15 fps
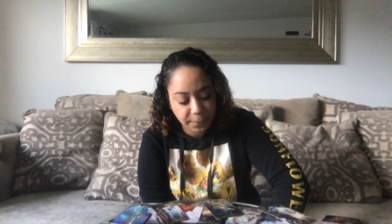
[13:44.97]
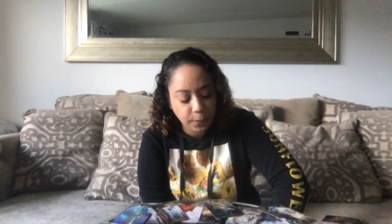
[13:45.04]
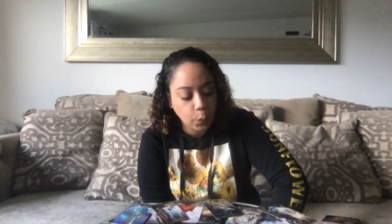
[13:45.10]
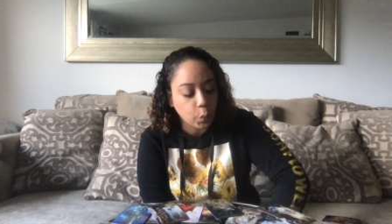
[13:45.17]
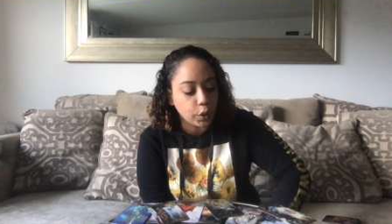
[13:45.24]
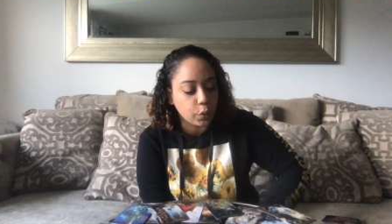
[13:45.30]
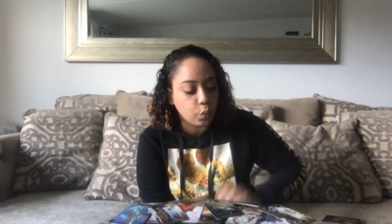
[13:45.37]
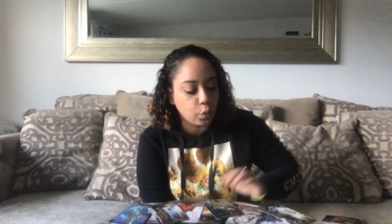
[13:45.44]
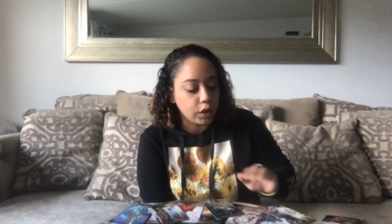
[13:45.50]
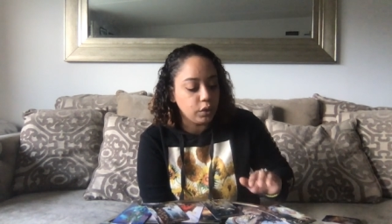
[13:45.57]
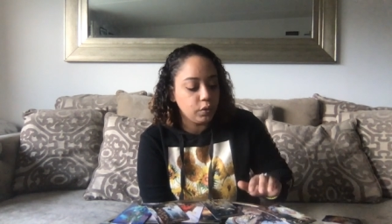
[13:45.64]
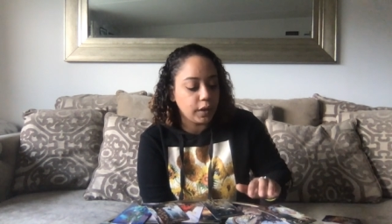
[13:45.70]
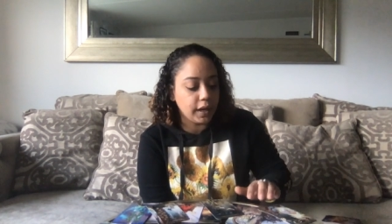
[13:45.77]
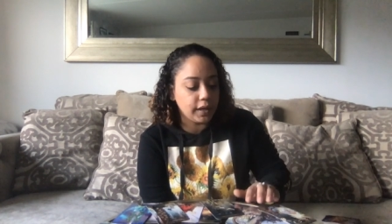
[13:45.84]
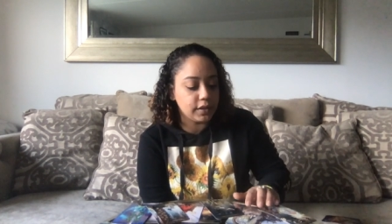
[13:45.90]
With what
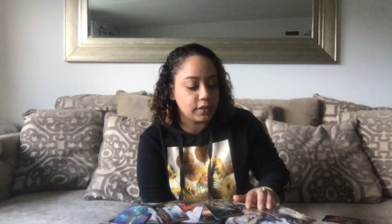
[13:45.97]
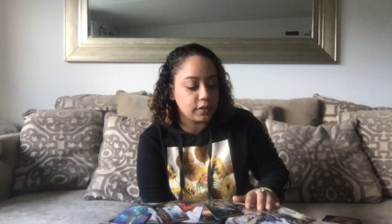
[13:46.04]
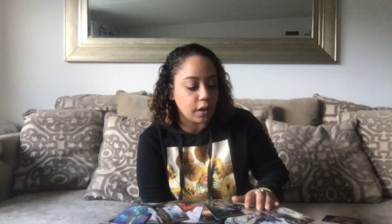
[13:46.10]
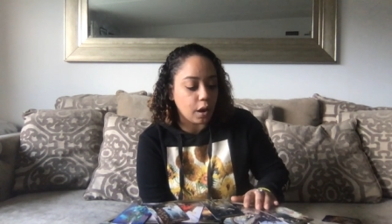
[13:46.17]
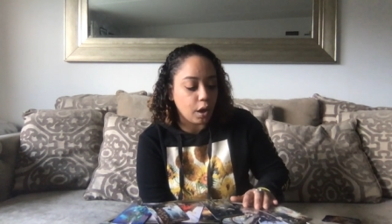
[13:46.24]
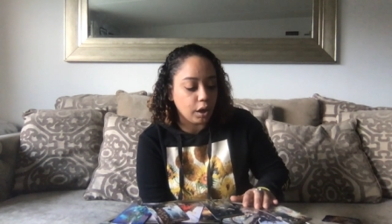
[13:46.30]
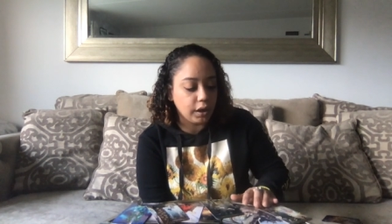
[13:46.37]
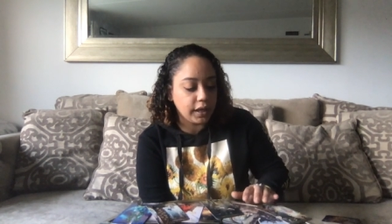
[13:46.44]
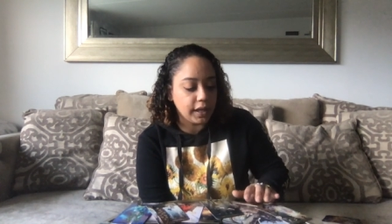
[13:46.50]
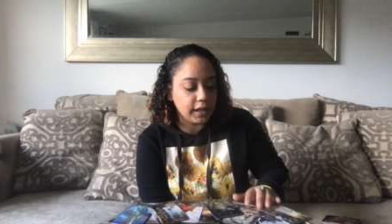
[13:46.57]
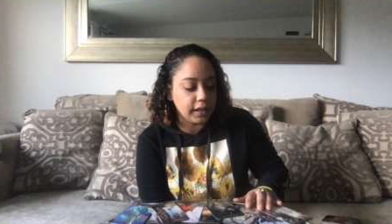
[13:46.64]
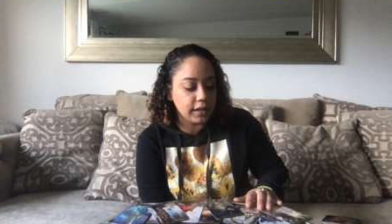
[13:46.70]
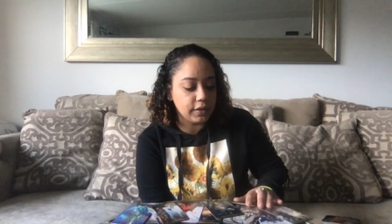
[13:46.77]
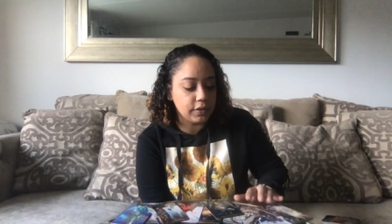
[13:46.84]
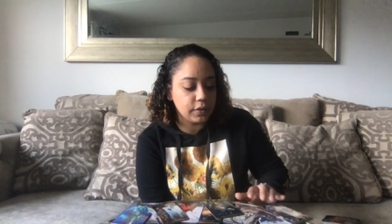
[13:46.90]
you guys are
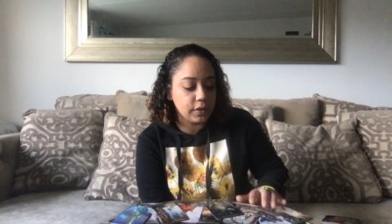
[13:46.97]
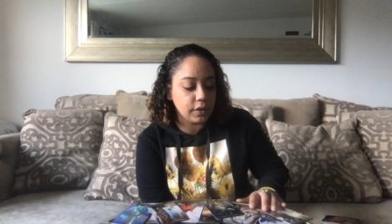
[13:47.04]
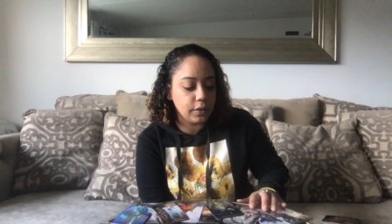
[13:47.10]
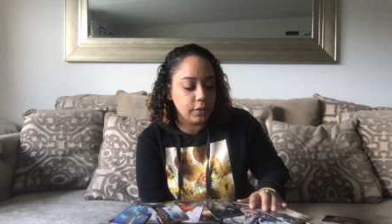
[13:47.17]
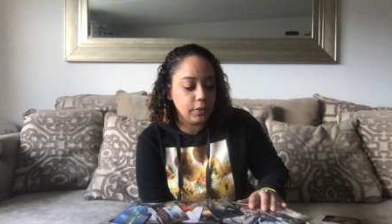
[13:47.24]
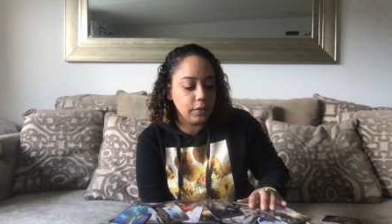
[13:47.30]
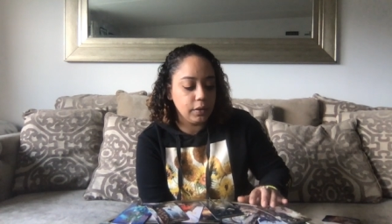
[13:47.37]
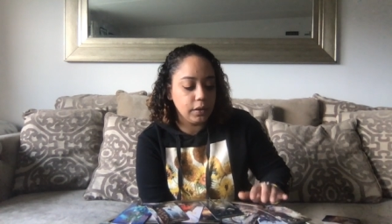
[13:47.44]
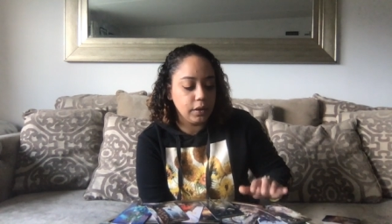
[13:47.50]
getting into, though,